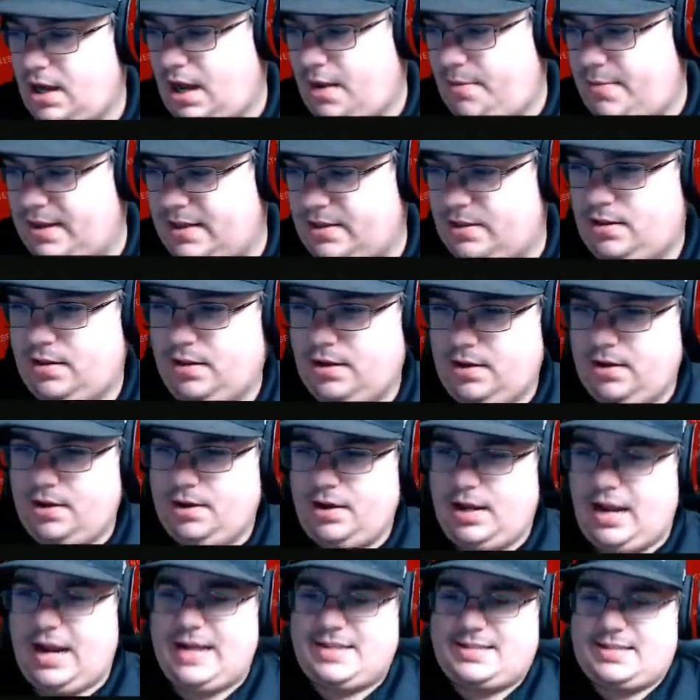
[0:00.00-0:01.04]
I mean,
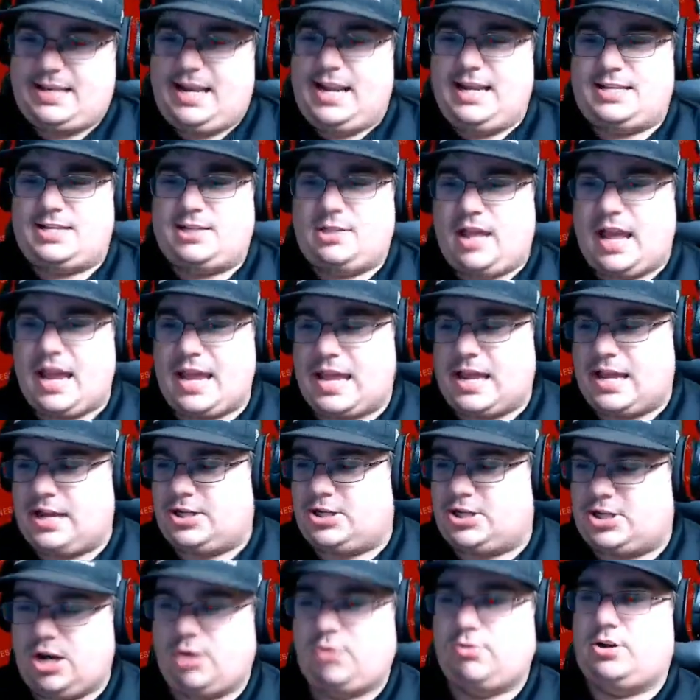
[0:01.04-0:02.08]
it's like
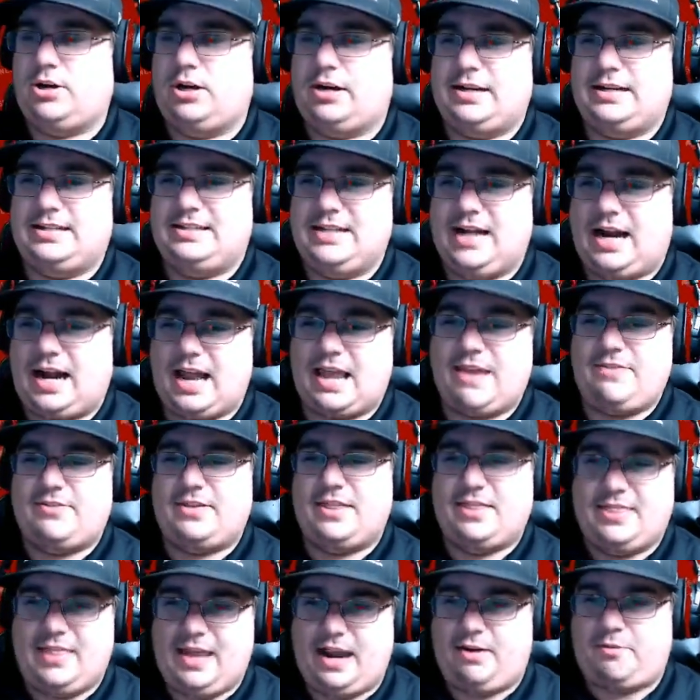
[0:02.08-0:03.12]
he's so good he's not
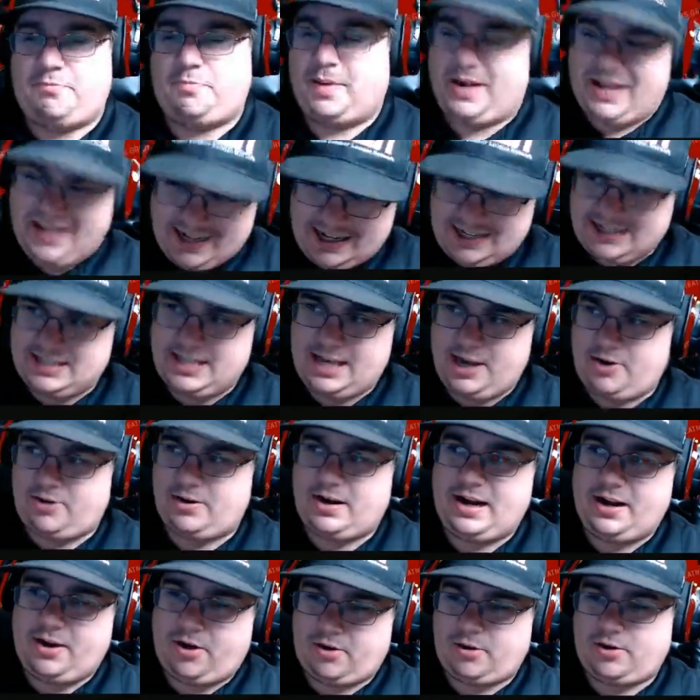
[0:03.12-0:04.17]
even there, but he's there
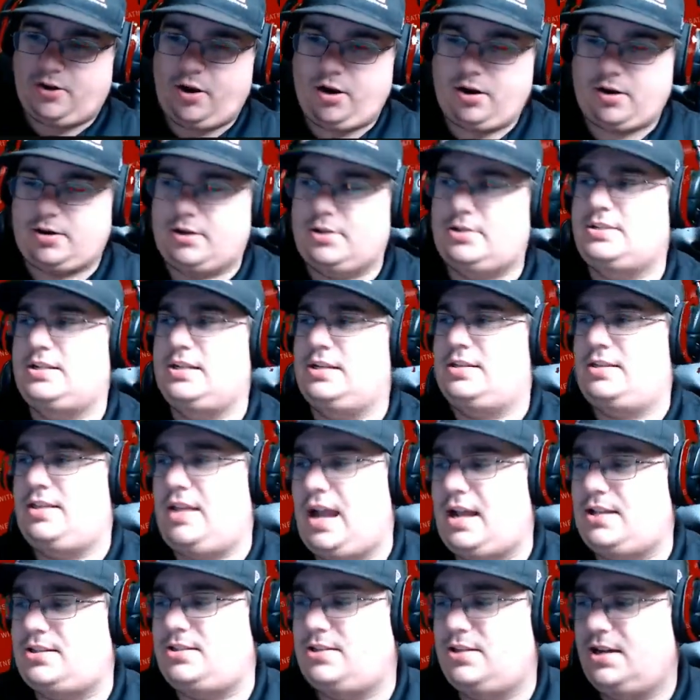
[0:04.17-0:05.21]
in our hearts, and
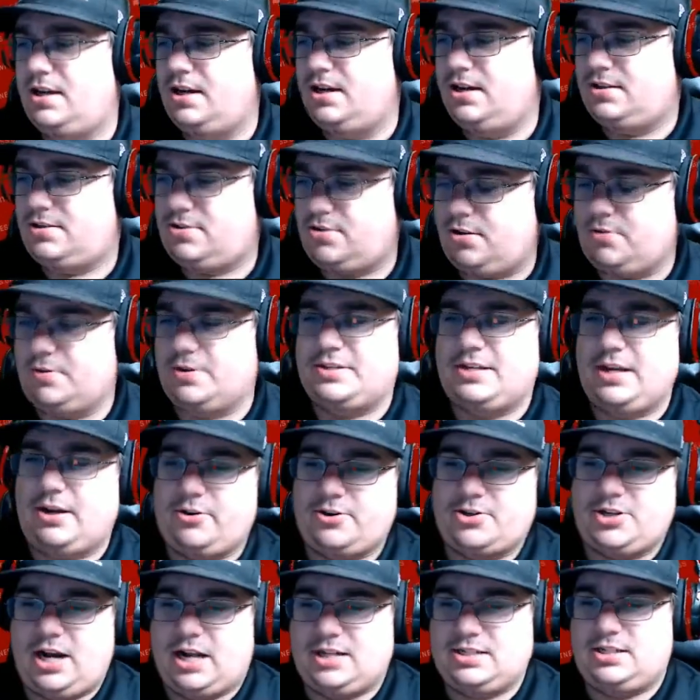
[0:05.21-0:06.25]
that's sort of what
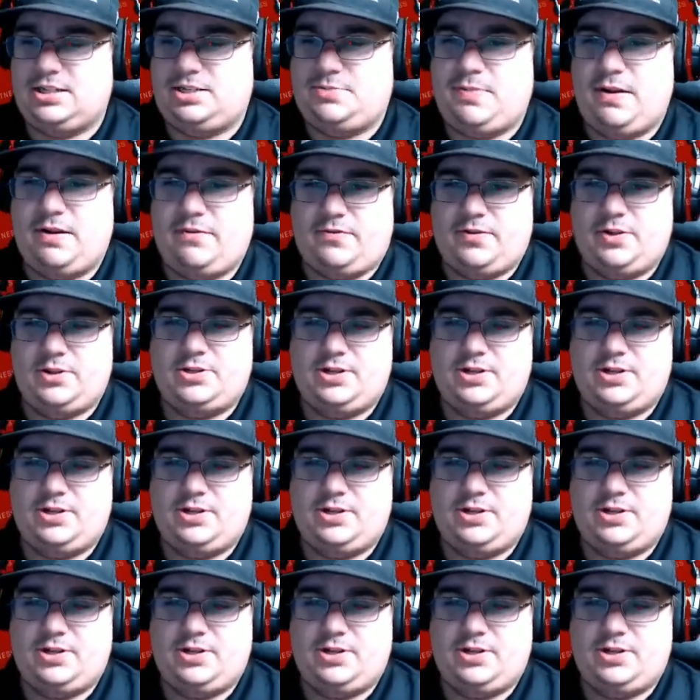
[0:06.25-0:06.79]
Derek Johnson's been. Spiritual.